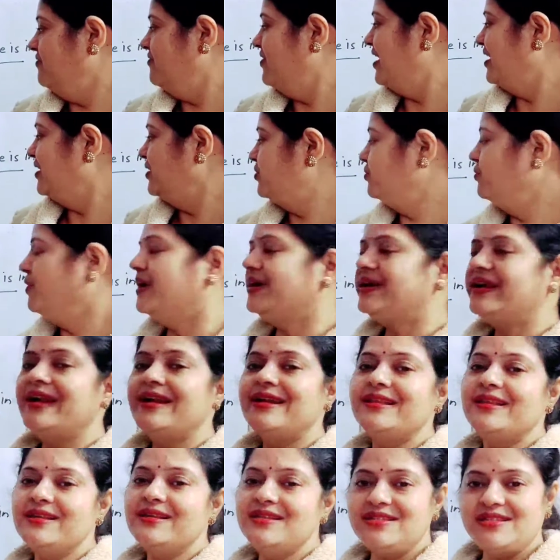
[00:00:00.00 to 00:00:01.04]
went to
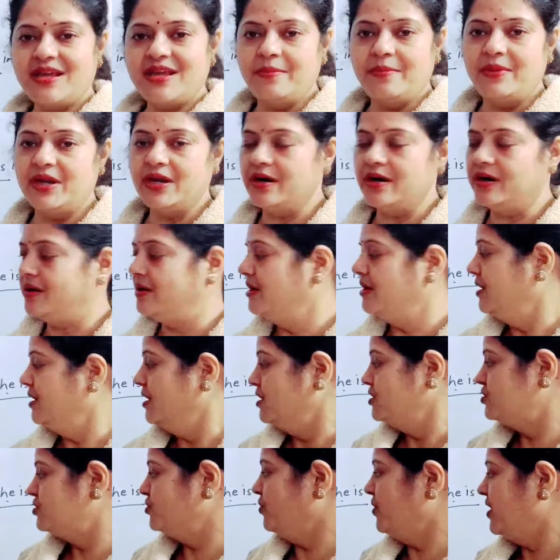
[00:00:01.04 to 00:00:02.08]
attend the seminar.
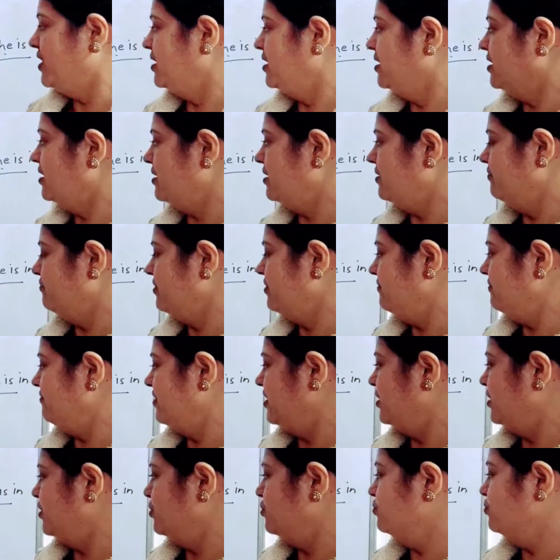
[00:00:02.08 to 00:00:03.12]
So here we
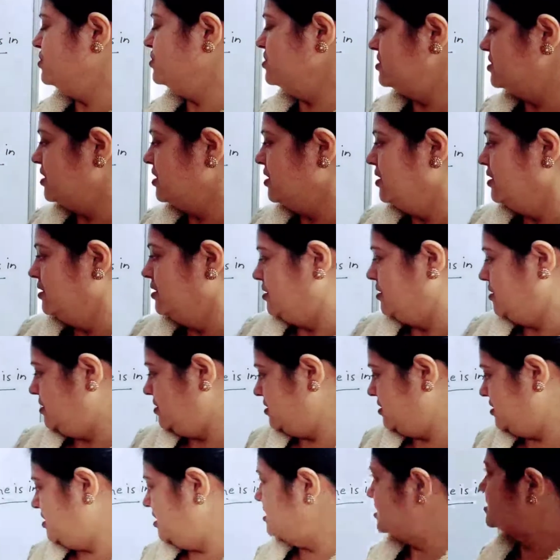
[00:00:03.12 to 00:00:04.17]
will use
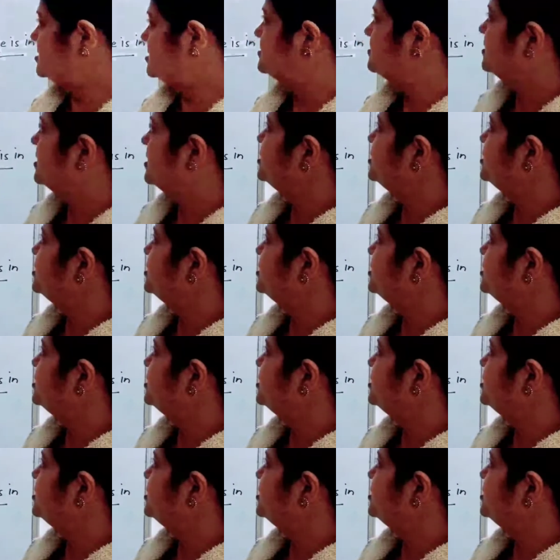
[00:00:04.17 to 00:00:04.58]
this